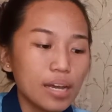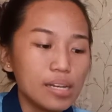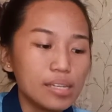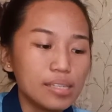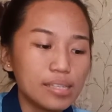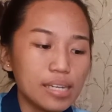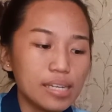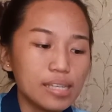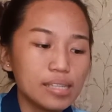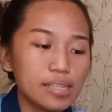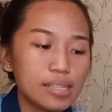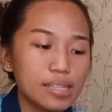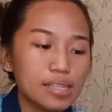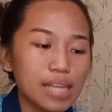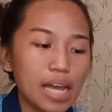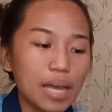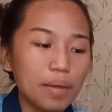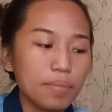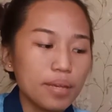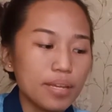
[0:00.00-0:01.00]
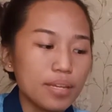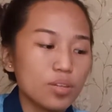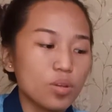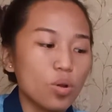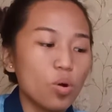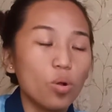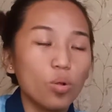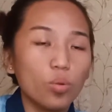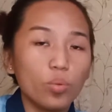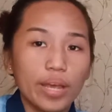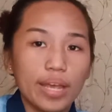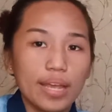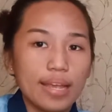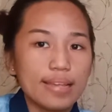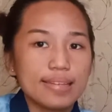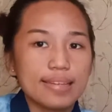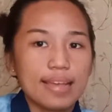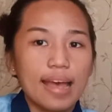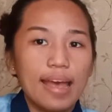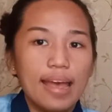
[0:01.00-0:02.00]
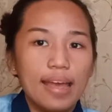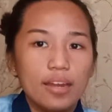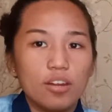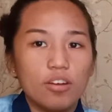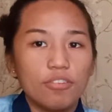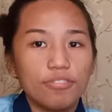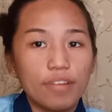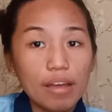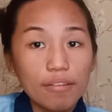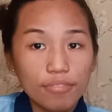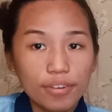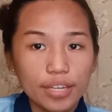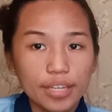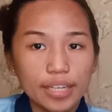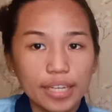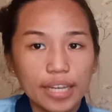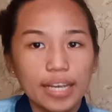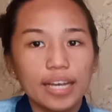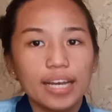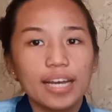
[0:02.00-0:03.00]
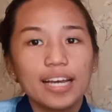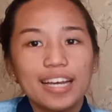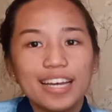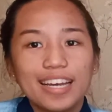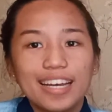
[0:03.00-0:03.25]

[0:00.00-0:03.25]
since time is always ahead of everything,